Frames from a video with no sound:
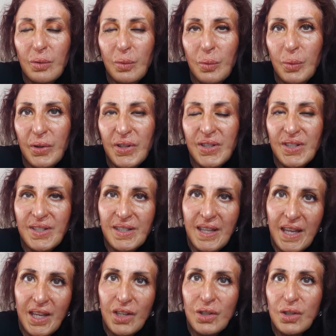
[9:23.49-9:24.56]
with
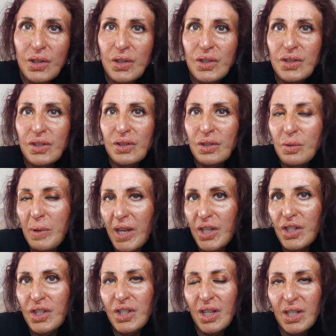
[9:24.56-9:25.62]
stares,
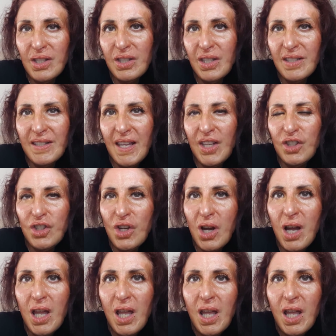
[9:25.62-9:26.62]
questions, etc.